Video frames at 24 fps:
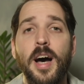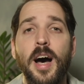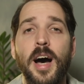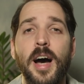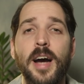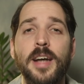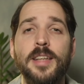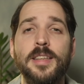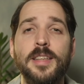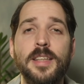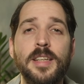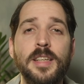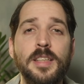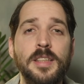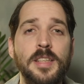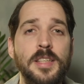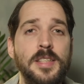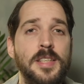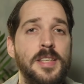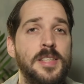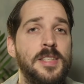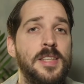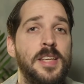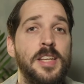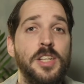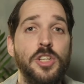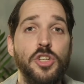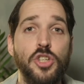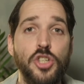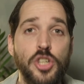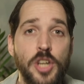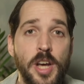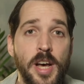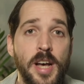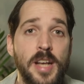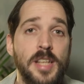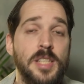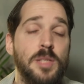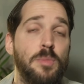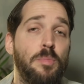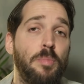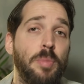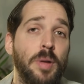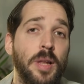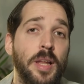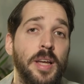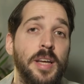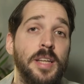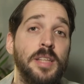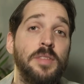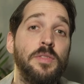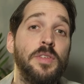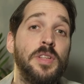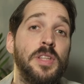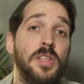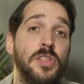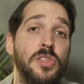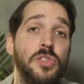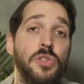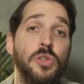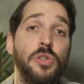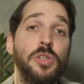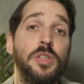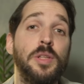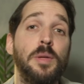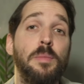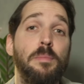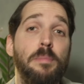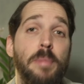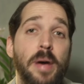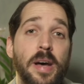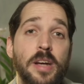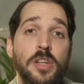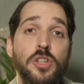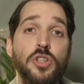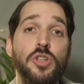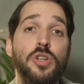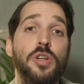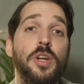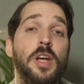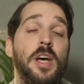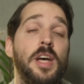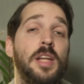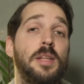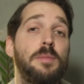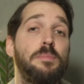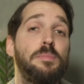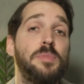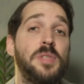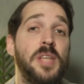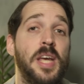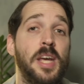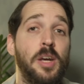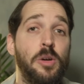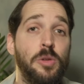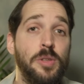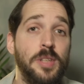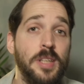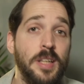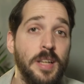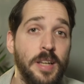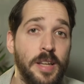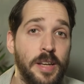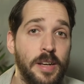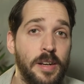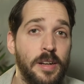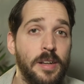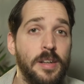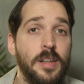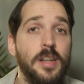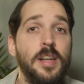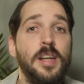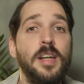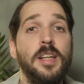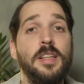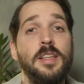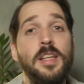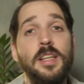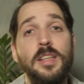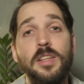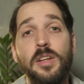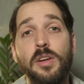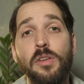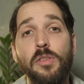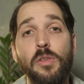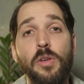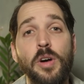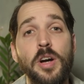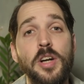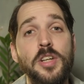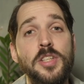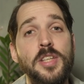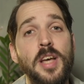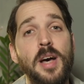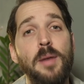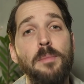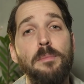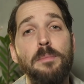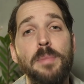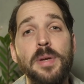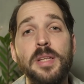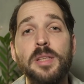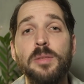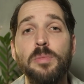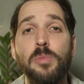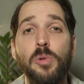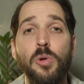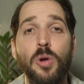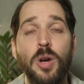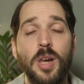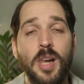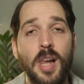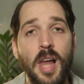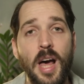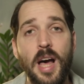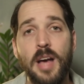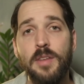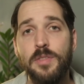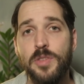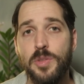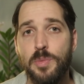I think this is a jazz played with a certain passion and psychedelia that requires a bit more live